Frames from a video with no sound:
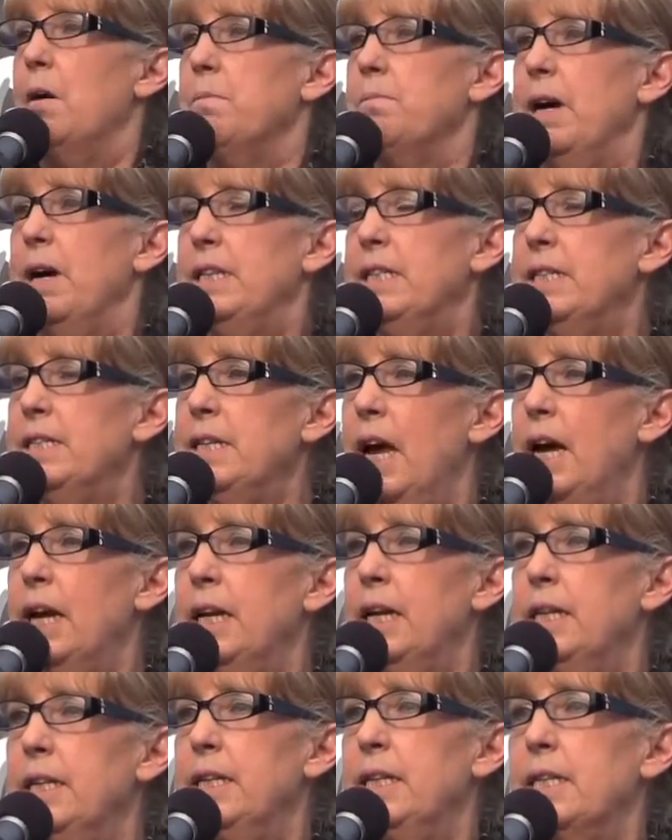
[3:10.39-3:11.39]
My
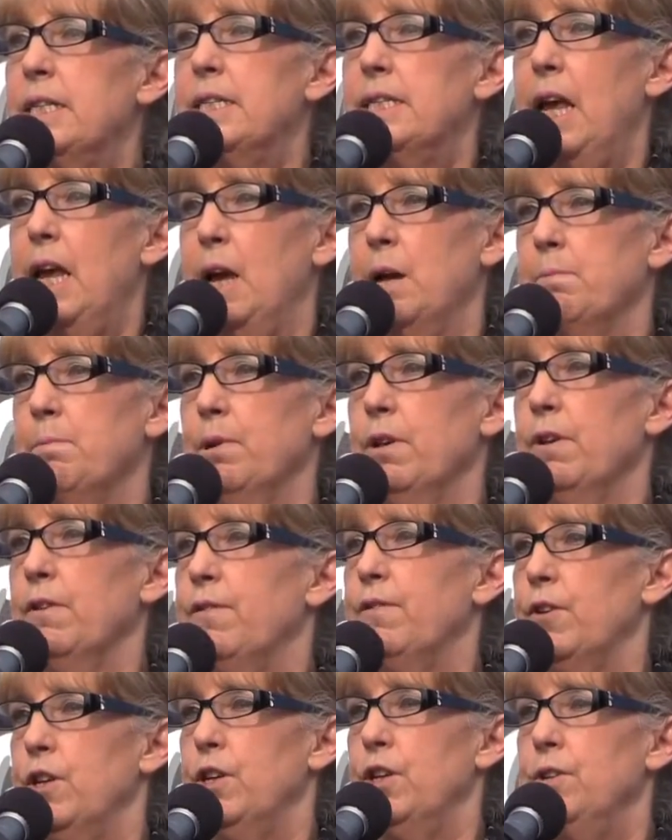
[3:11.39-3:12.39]
second example
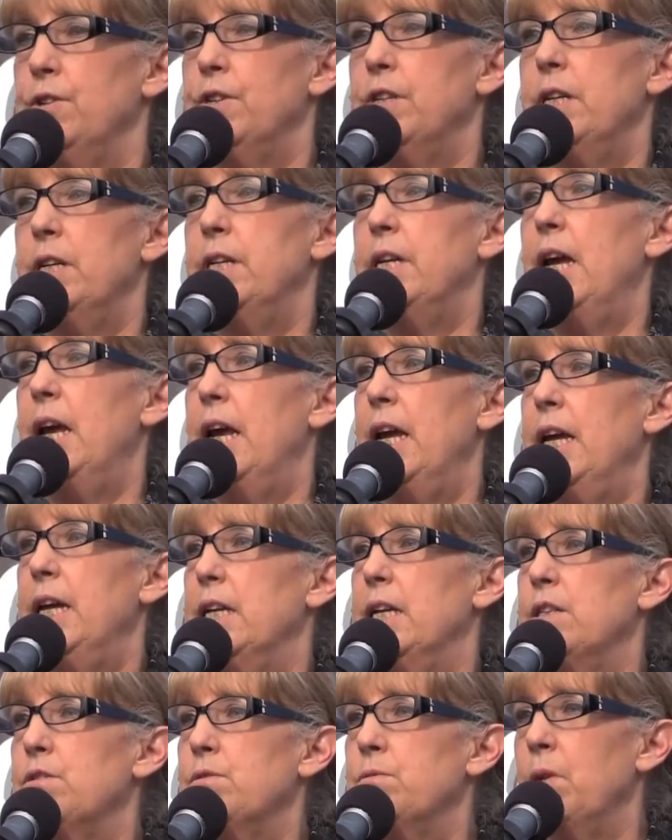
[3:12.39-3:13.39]
for you today
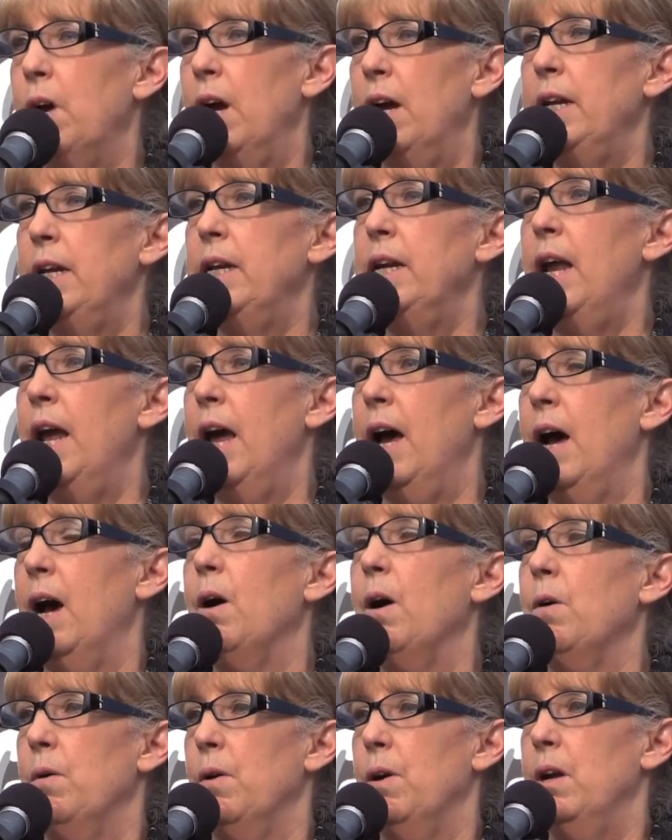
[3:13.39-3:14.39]
is right
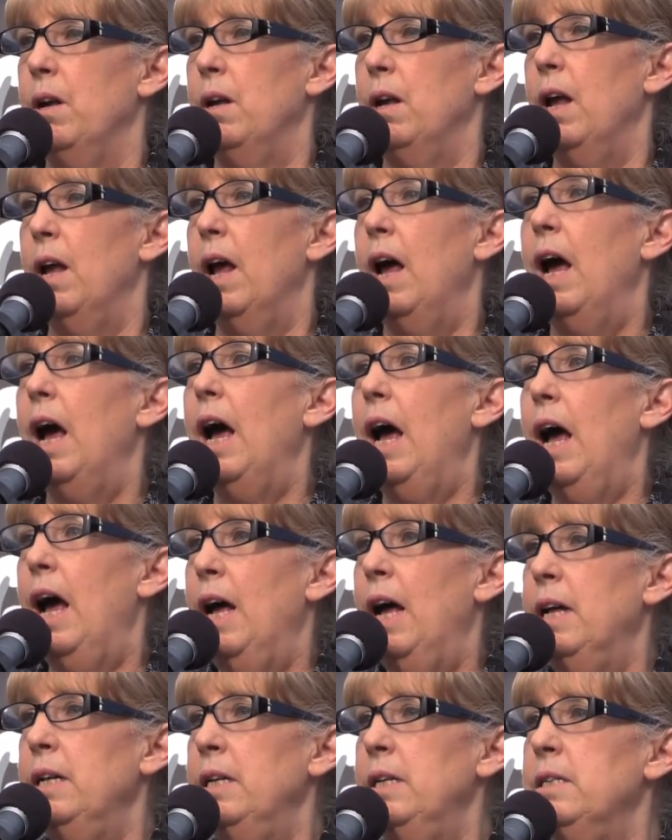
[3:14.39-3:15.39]
now,
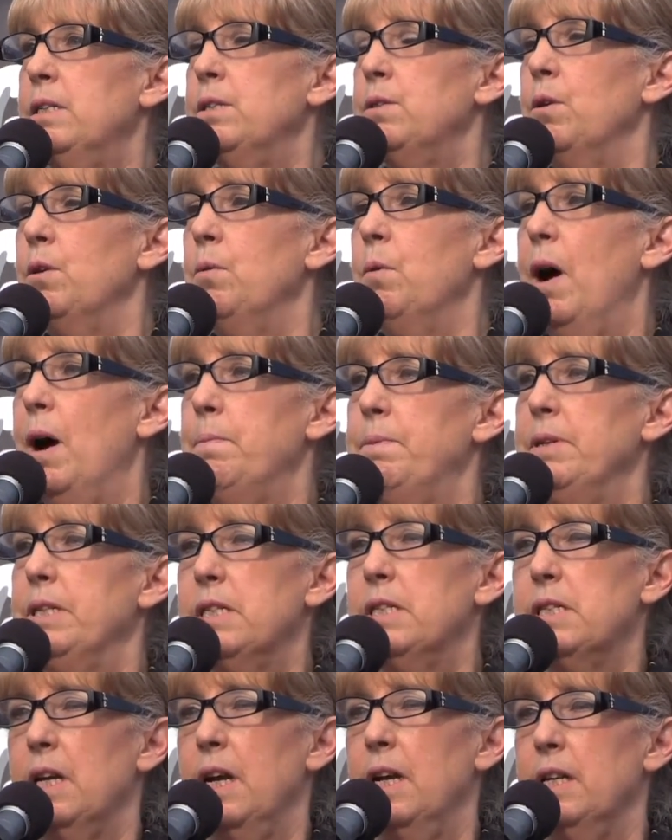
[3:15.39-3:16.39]
as the
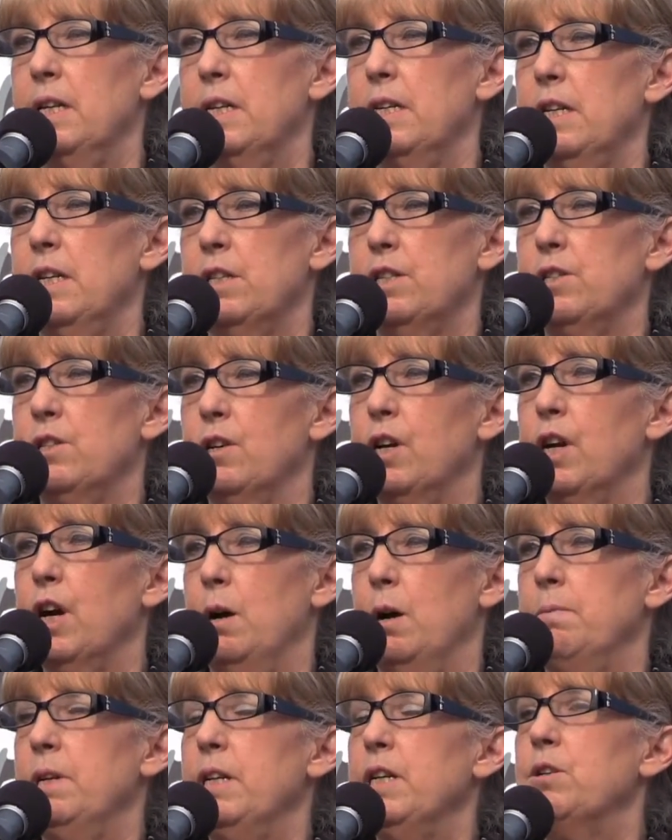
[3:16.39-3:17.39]
weapon scientists are
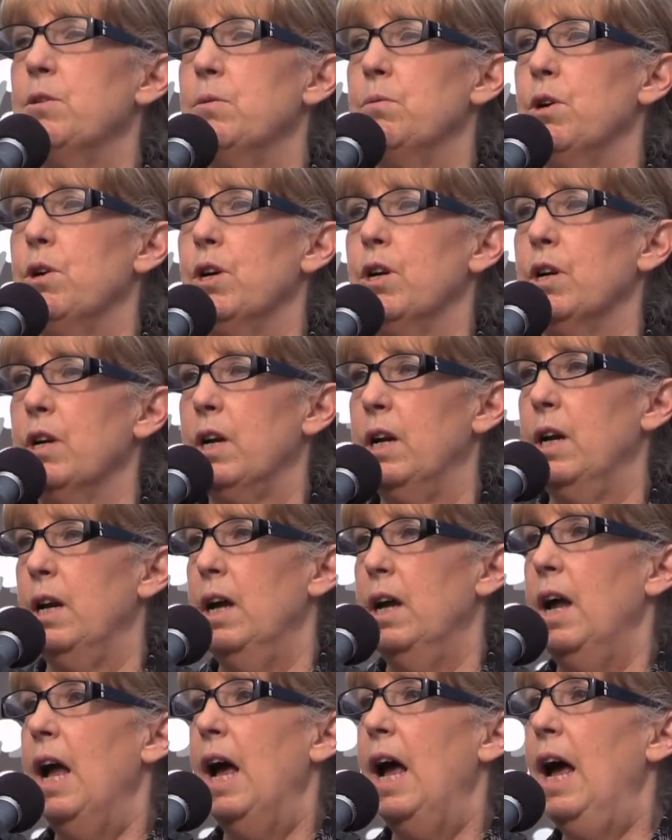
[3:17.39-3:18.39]
coming to work,
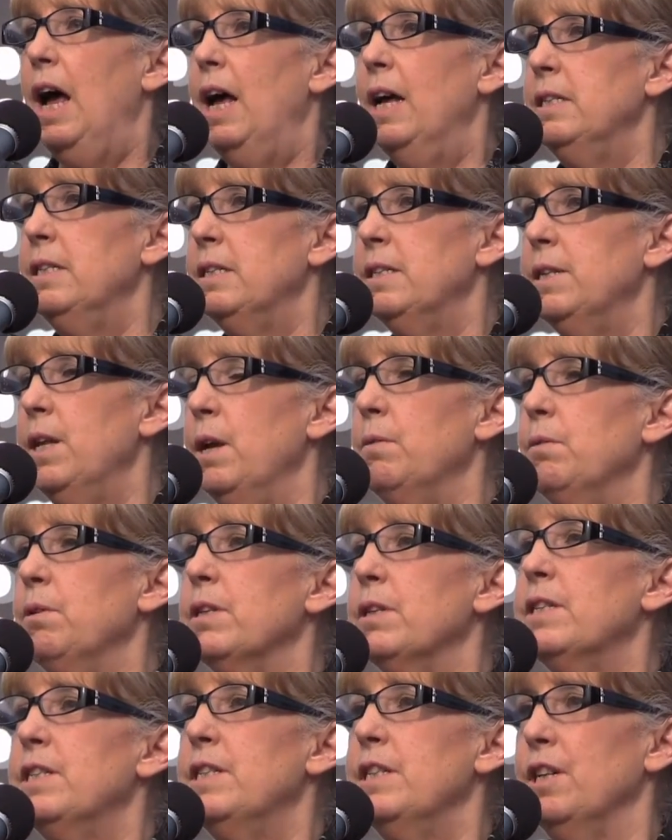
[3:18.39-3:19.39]
as they
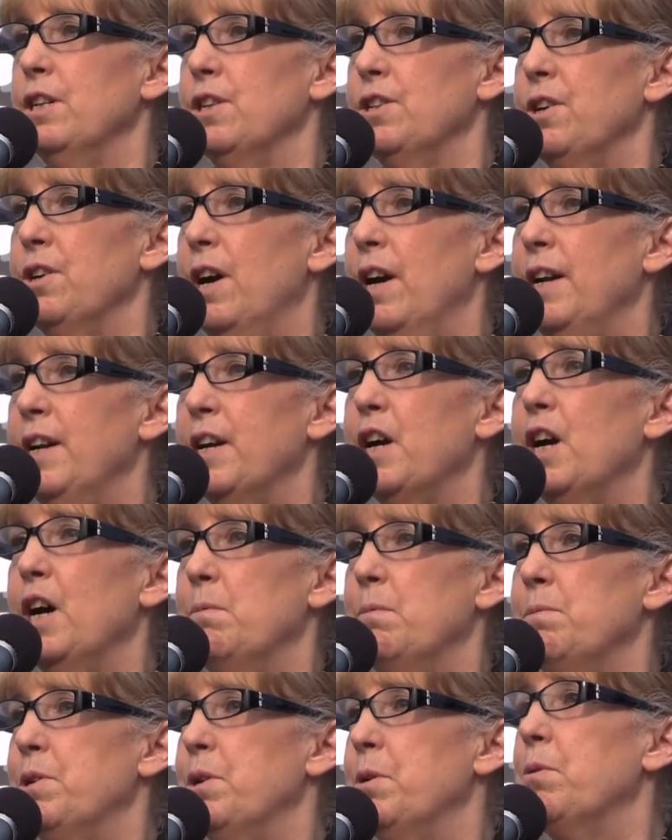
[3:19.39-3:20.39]
will still try to
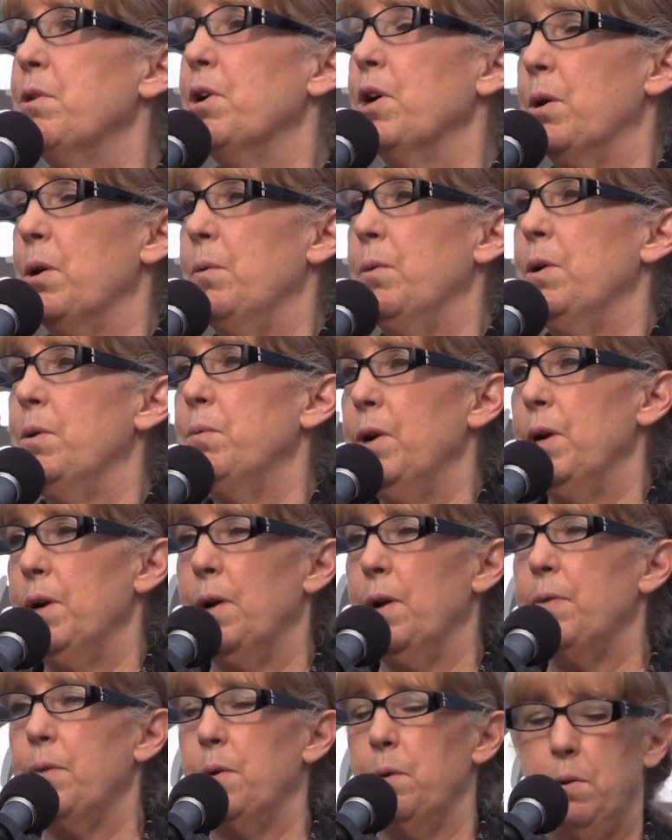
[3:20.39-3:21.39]
come to work when we're
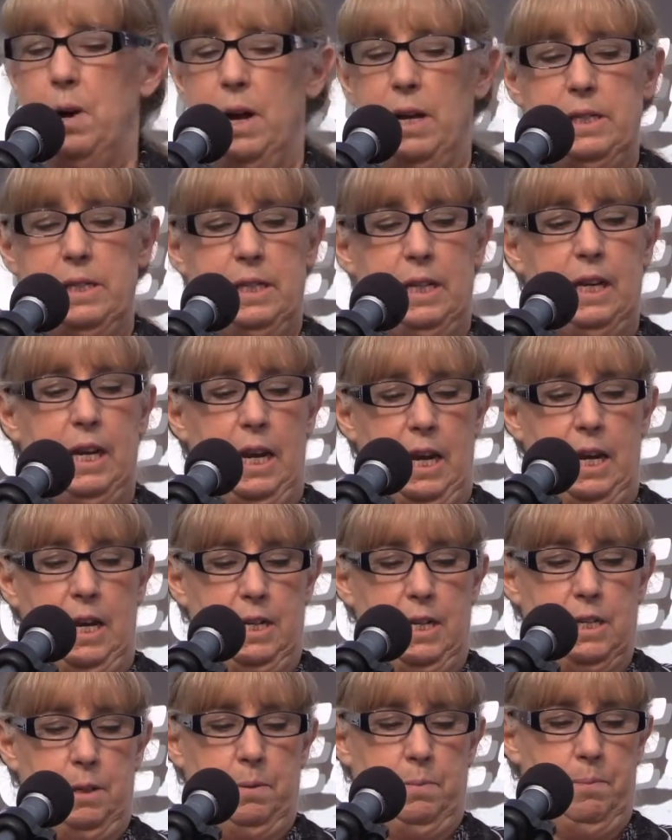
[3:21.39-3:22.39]
at the West
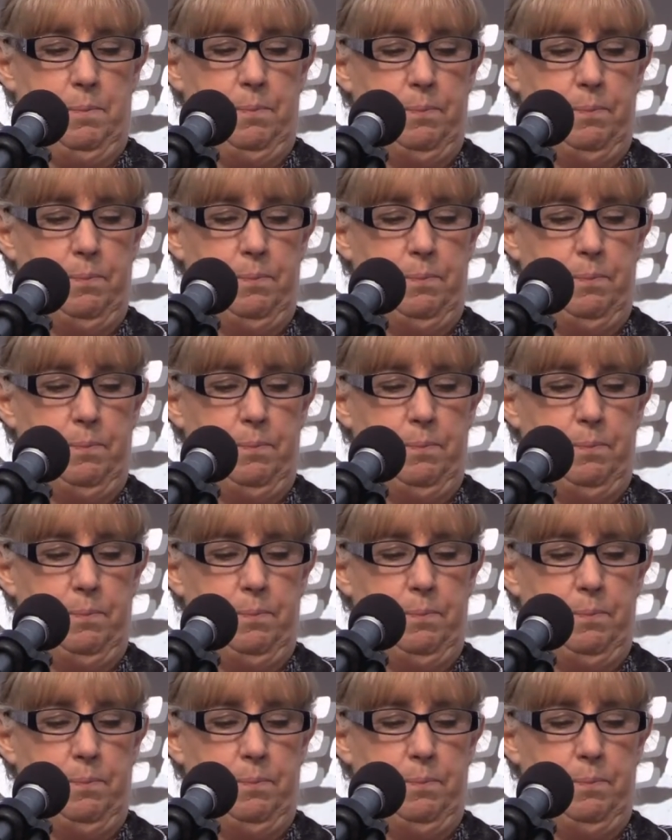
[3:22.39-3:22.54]
Gate,